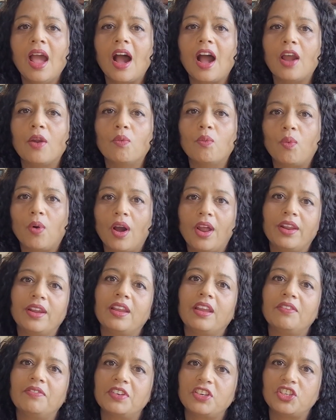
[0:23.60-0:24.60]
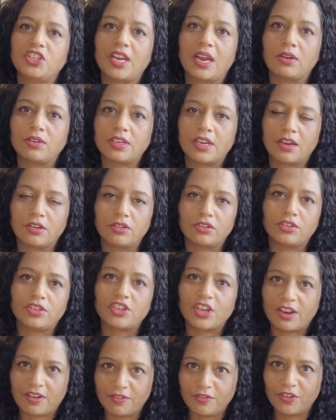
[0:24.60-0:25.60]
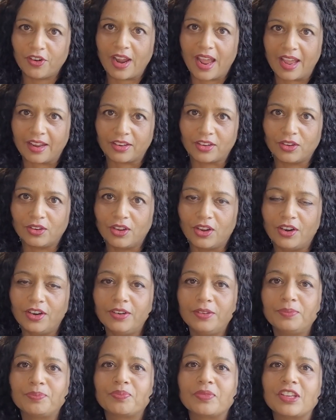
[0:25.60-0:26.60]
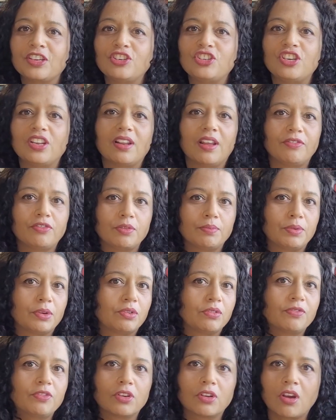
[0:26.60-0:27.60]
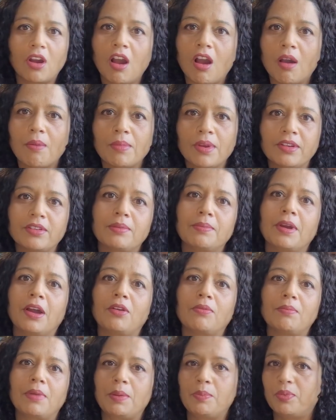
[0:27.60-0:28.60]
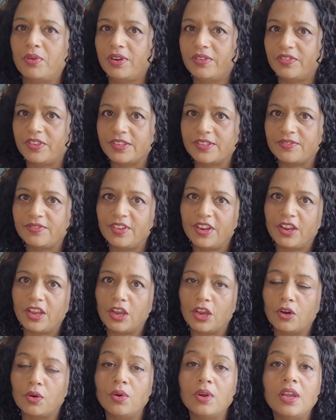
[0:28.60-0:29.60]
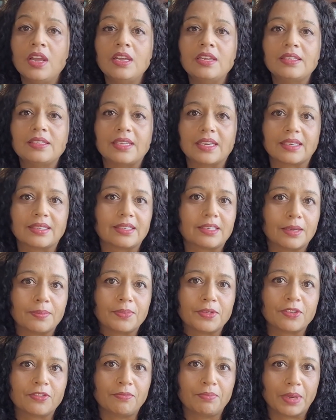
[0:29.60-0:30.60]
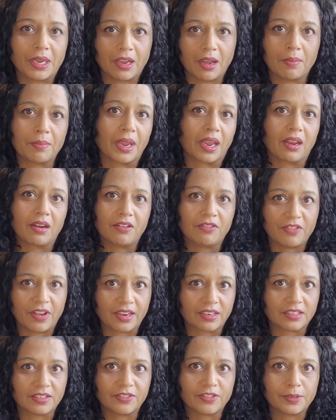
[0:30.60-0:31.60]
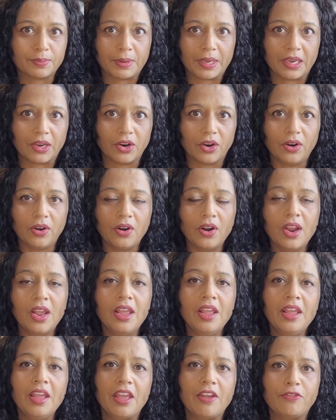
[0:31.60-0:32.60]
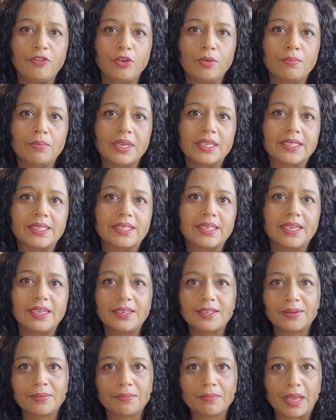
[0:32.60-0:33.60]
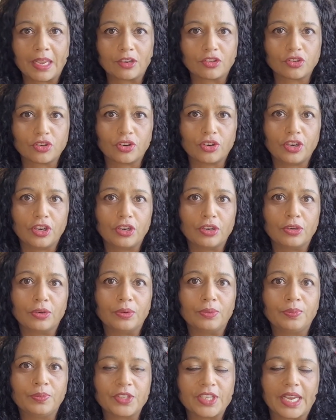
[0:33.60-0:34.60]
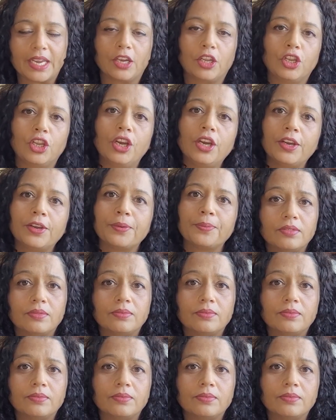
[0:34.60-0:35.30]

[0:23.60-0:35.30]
I want to give a shout out to Jennifer Aguilar. She left a beautiful comment about my previous video, 6 Tips of Becoming an Effective Speaker. If you missed it, make sure you take a look.